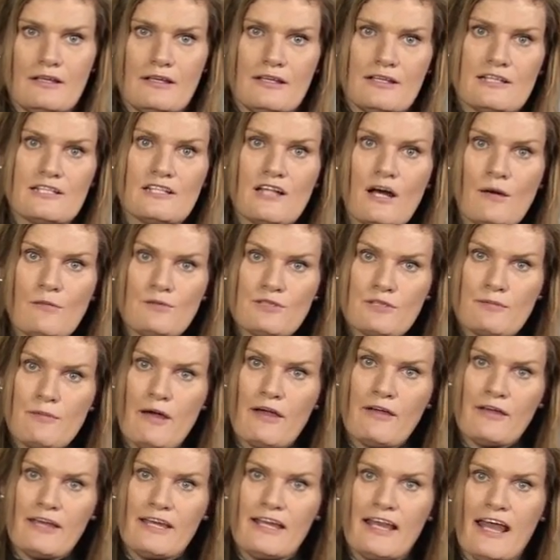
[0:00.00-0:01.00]
Stop
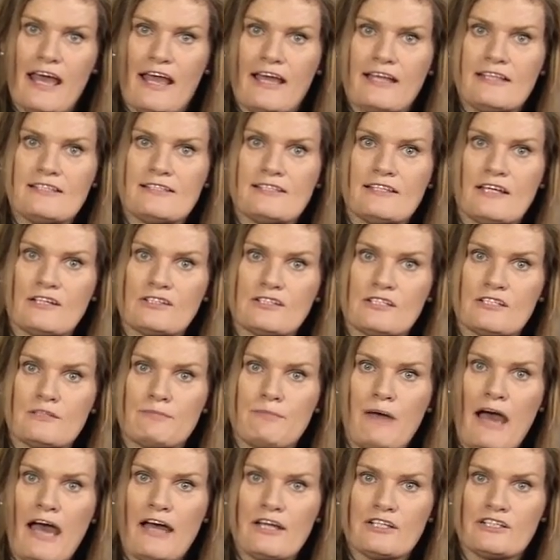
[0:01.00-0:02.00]
smoking aids, such as
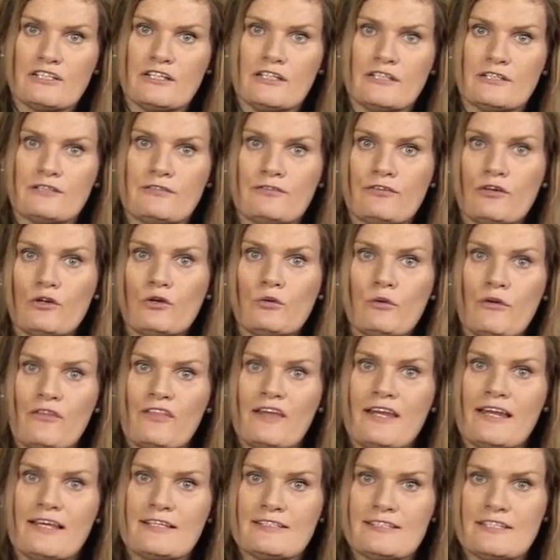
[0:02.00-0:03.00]
patches, fall
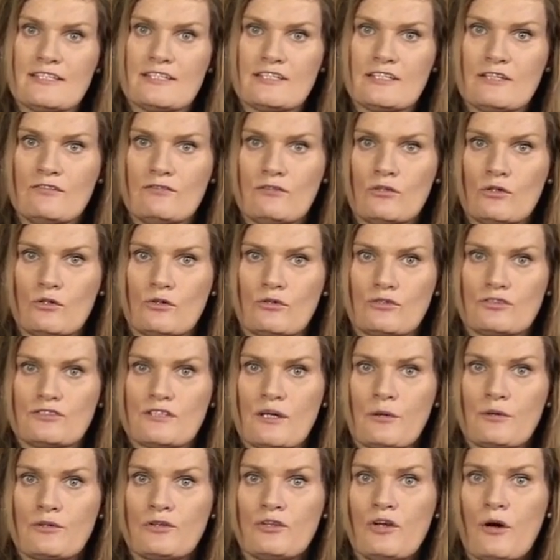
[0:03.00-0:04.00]
within existing rules,
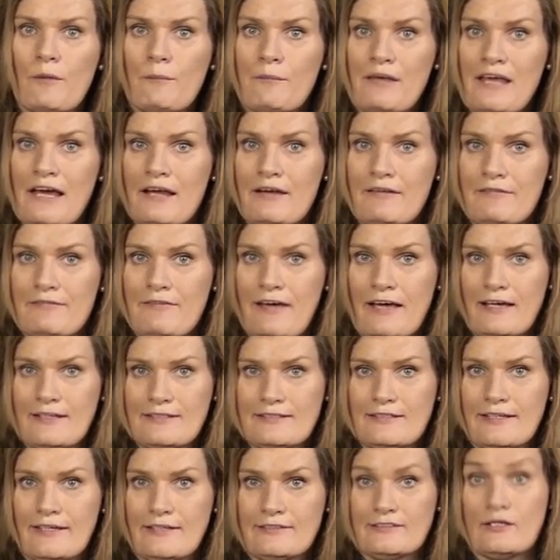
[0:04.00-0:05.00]
so would be
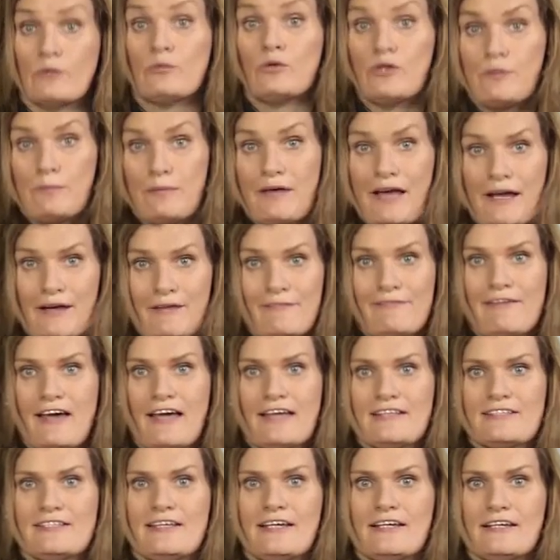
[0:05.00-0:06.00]

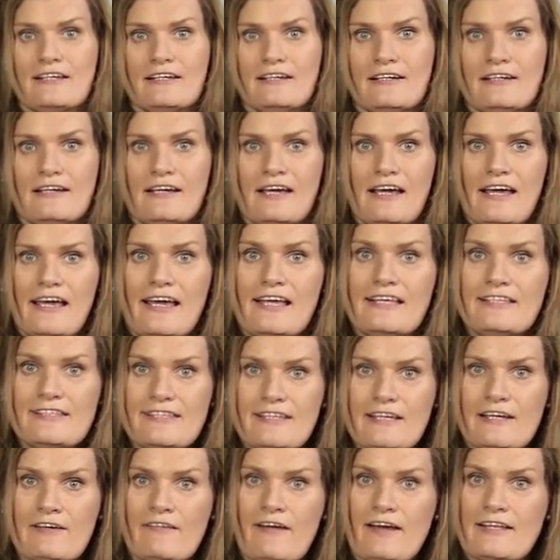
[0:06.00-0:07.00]
unaffected.
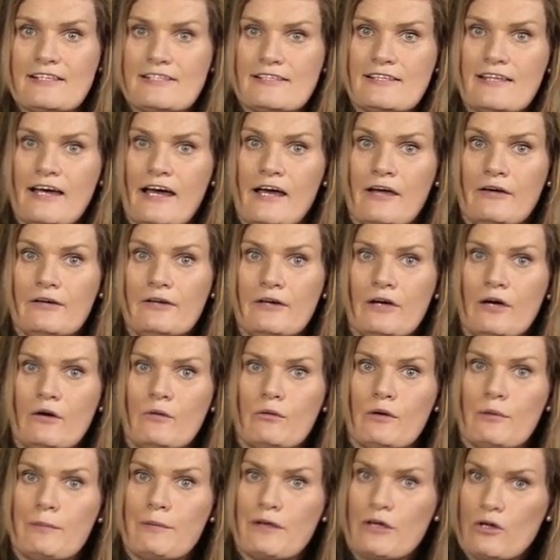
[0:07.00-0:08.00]
E-cigarettes, though,
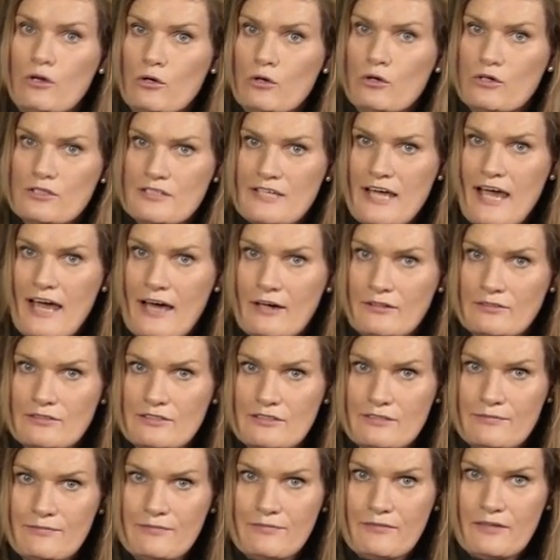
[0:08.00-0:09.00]
would be caught out.